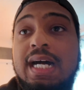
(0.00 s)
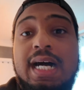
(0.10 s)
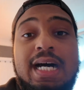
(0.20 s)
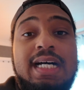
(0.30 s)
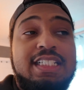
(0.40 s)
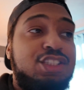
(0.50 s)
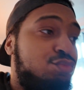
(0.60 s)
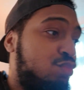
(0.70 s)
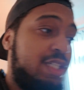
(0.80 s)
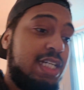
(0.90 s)
And
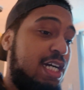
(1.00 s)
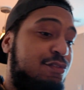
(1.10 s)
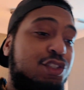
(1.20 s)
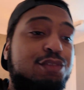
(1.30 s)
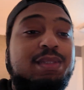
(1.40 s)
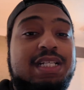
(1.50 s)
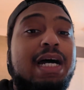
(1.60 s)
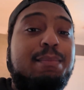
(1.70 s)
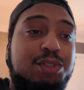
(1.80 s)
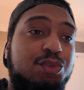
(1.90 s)
we have just been
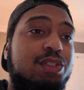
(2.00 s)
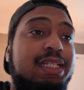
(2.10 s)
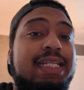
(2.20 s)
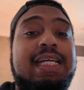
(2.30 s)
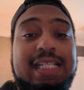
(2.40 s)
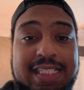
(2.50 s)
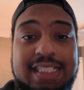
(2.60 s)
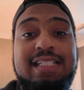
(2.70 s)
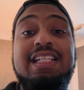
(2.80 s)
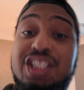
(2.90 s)
absolutely killing
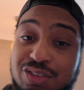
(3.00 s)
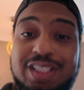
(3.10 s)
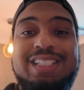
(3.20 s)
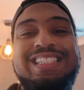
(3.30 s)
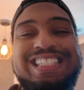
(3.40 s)
it. Literally.